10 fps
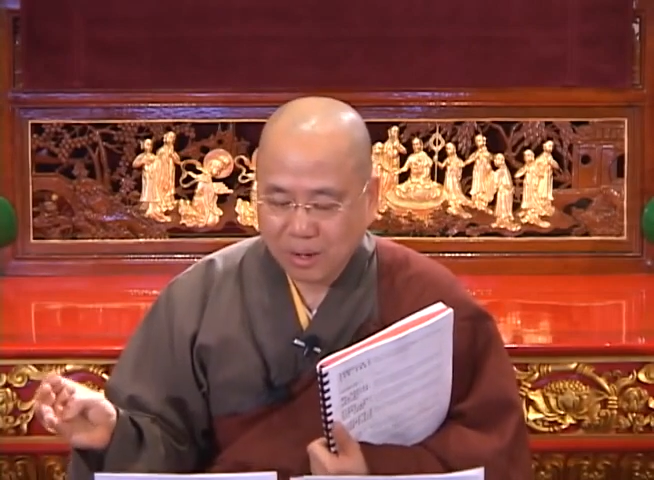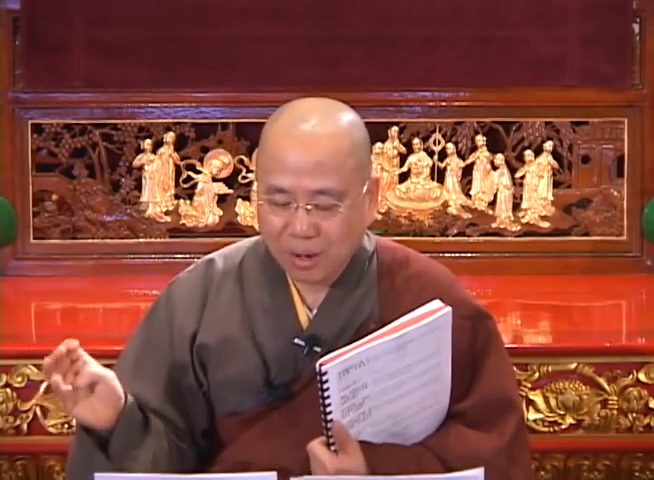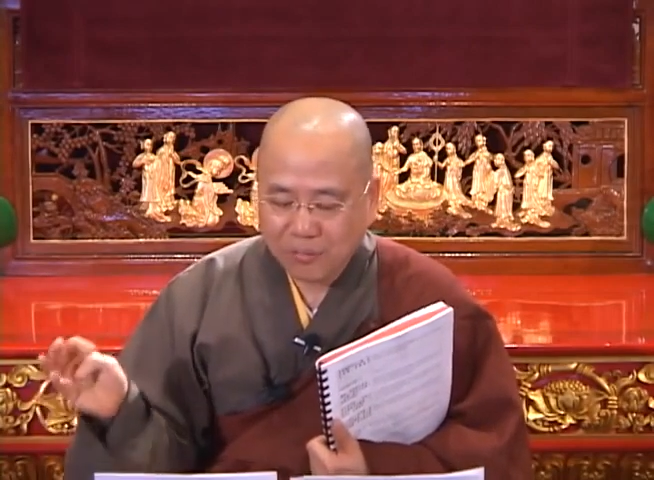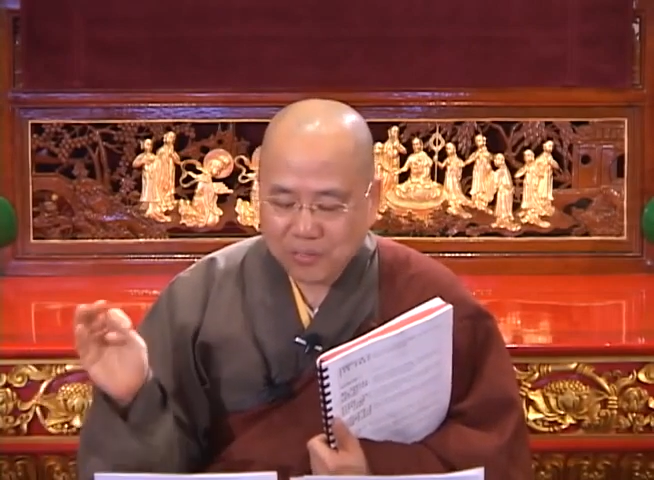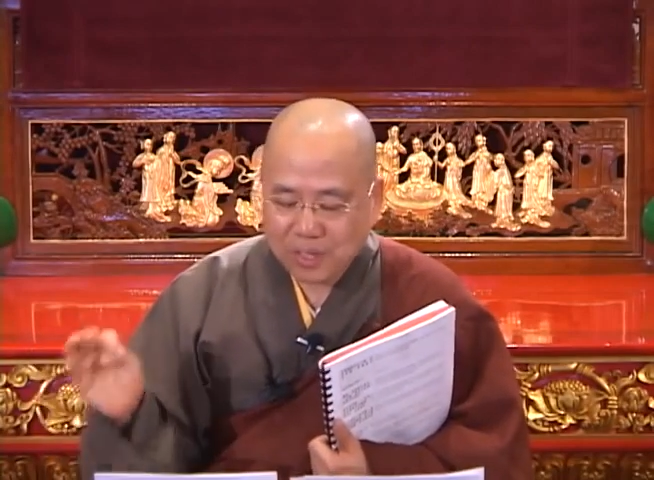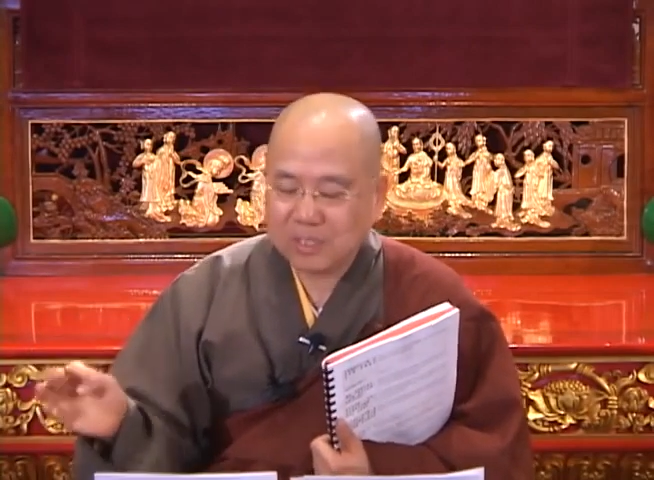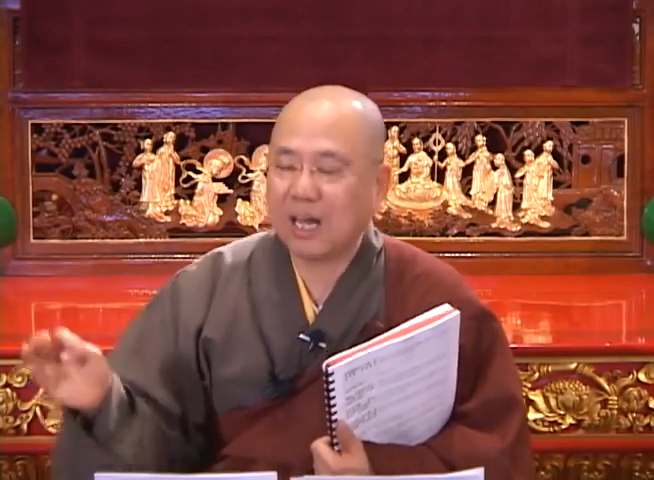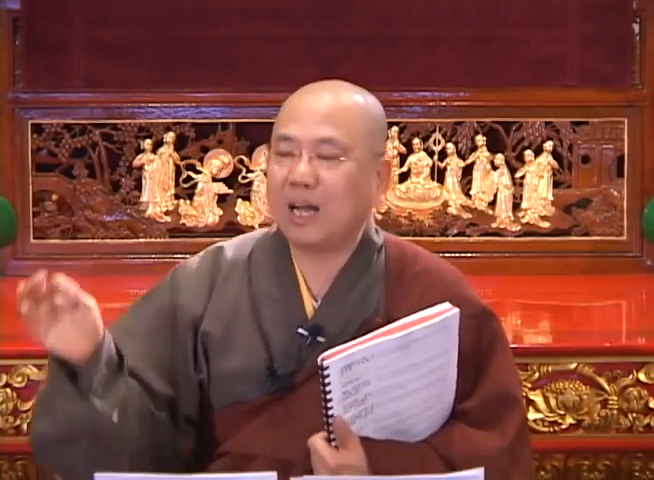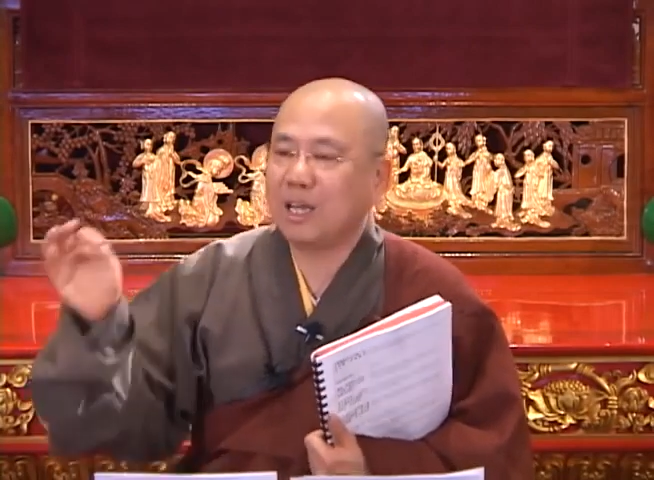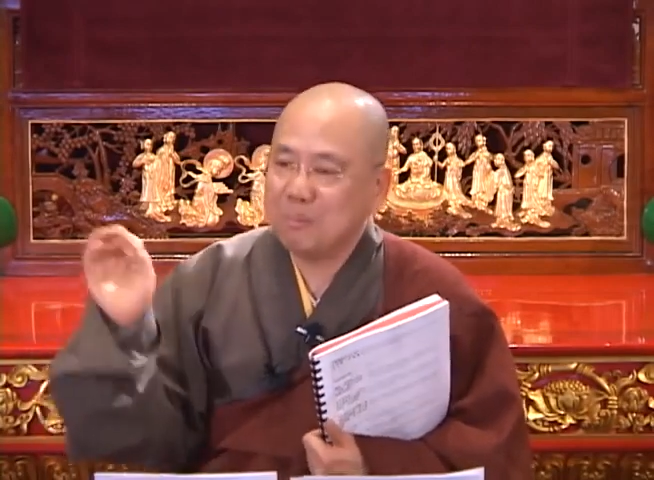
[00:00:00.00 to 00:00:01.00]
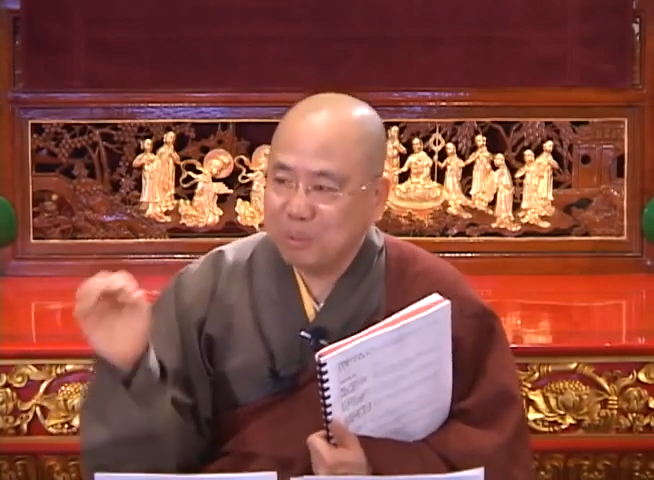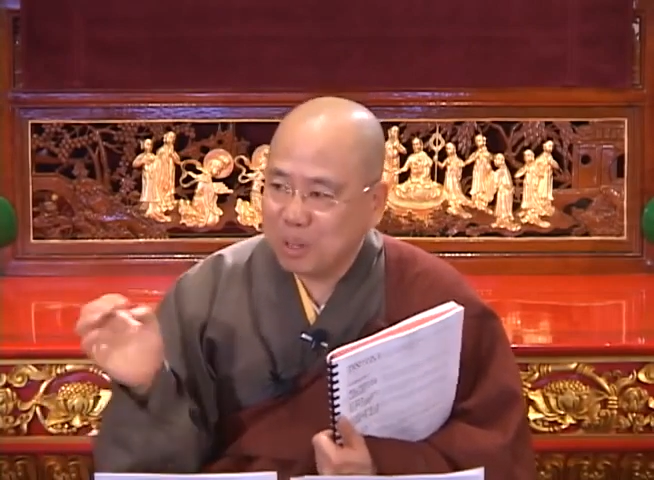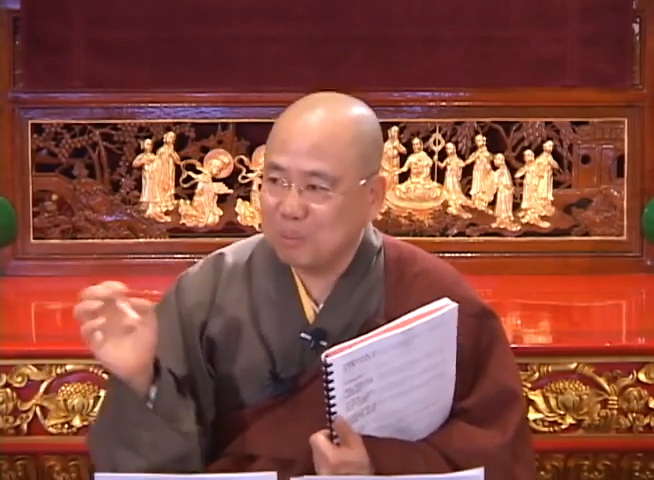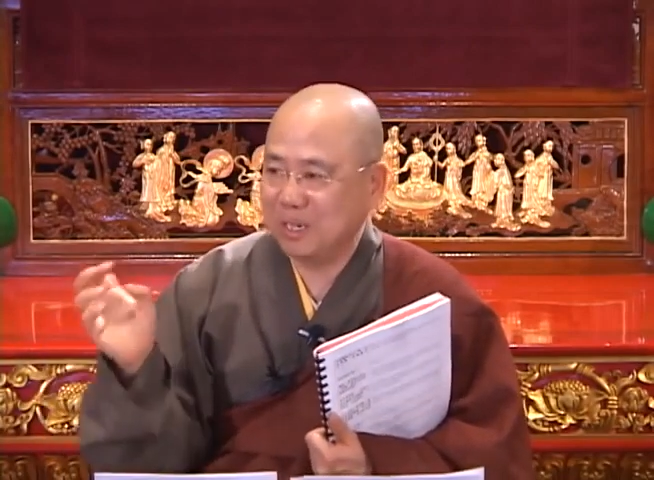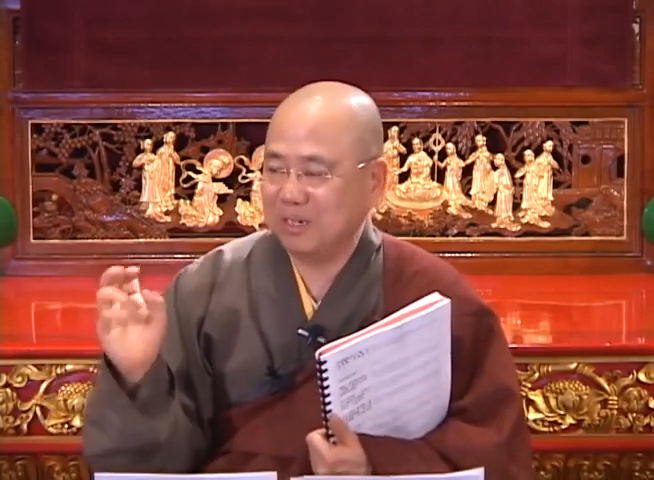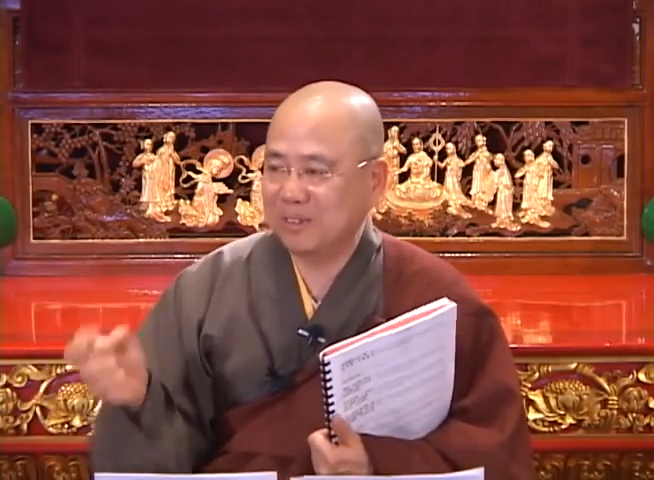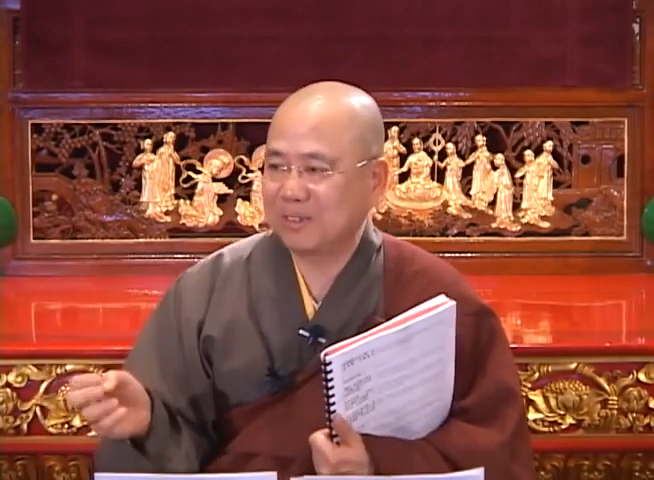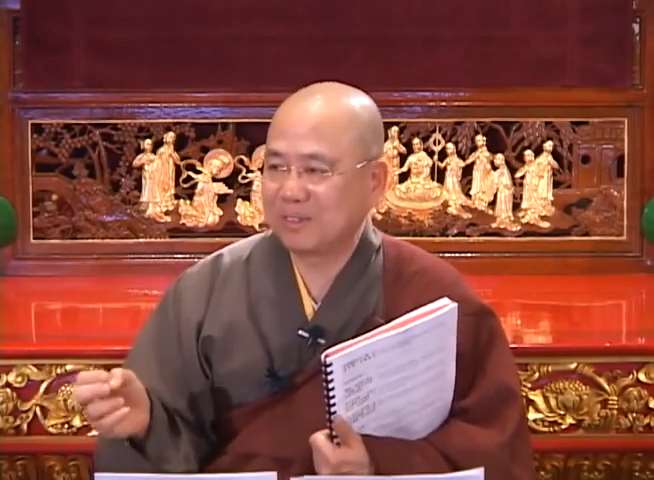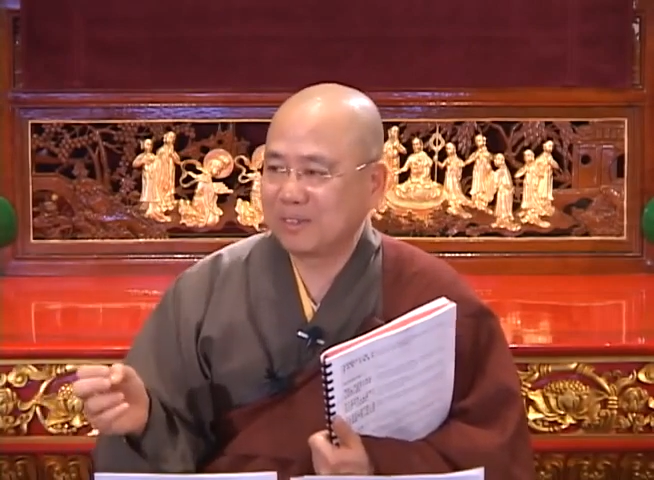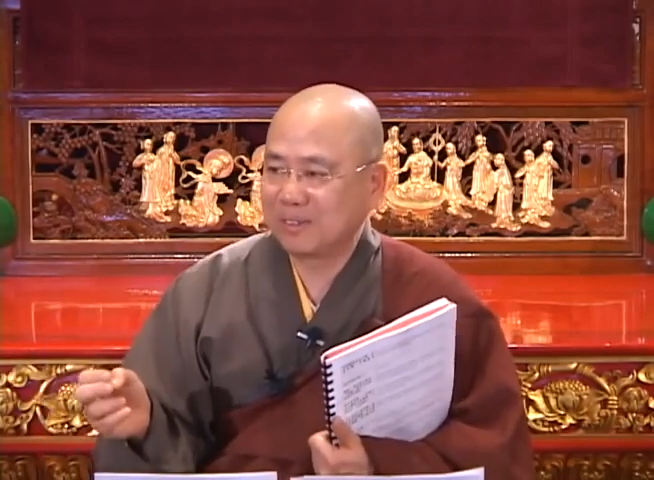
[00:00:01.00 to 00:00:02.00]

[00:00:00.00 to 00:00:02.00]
All things are impermanent.